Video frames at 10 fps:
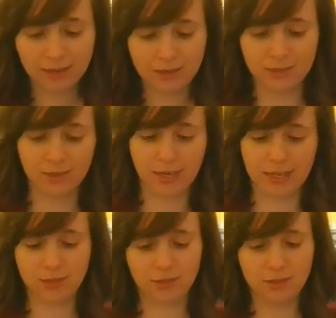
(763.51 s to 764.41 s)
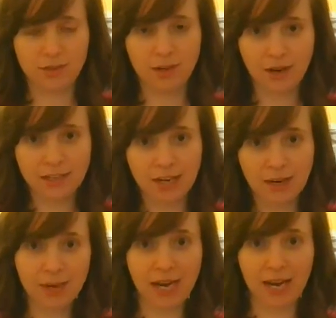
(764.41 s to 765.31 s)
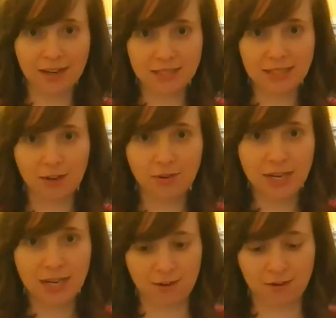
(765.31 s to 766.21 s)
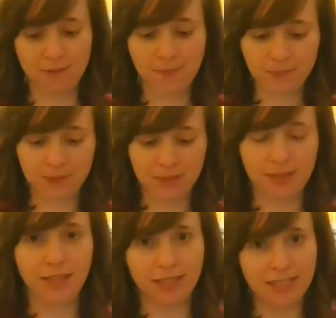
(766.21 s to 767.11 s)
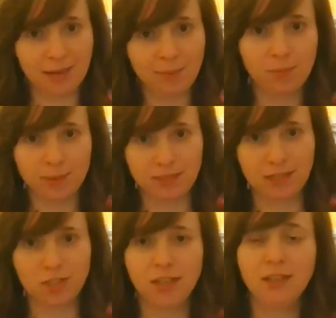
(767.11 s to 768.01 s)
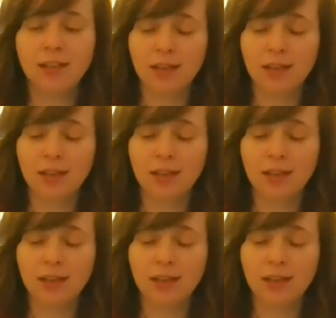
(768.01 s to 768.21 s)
So, okay, so non-dominant hand is down here in like table position.